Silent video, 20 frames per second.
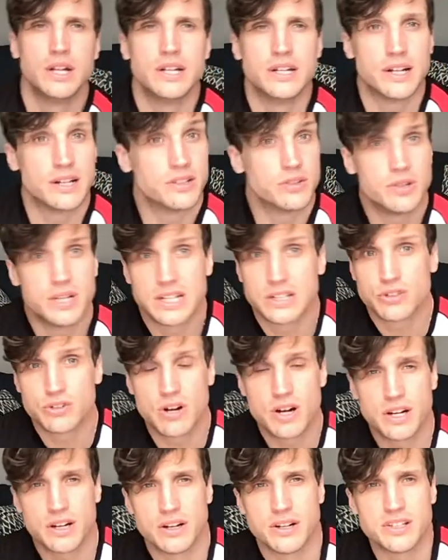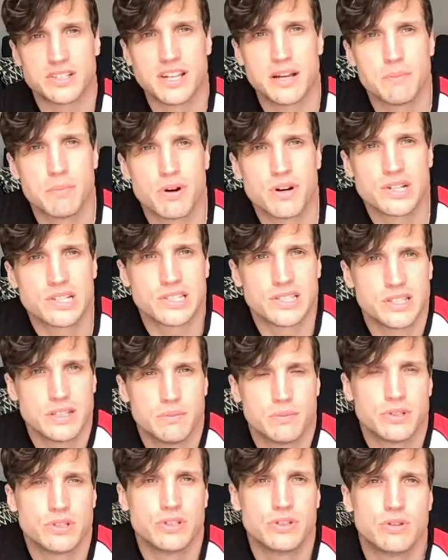That's how you get stronger. Same person,
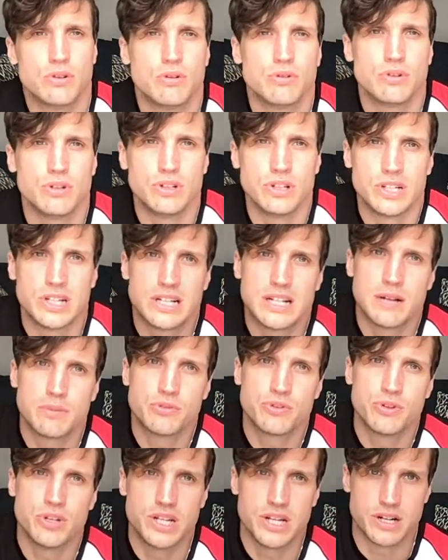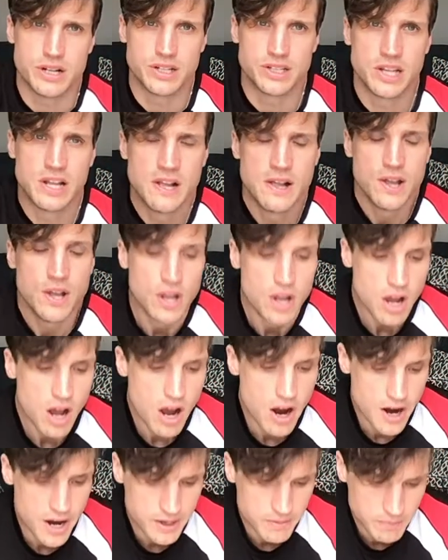but you clip through the gears.
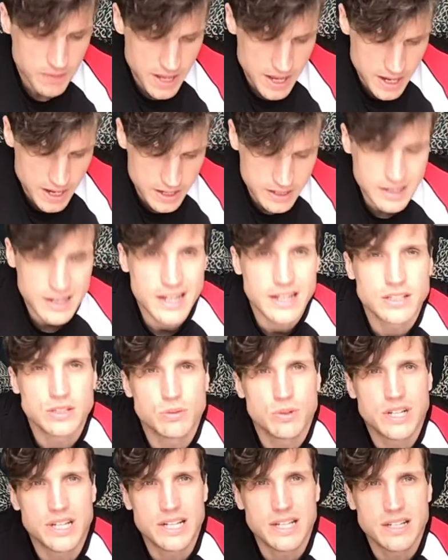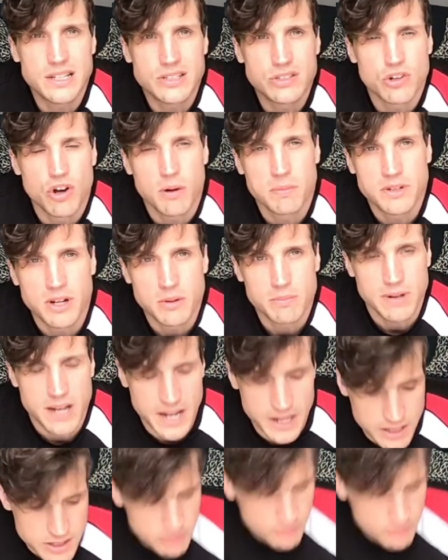Alright, next one is your up-down plank.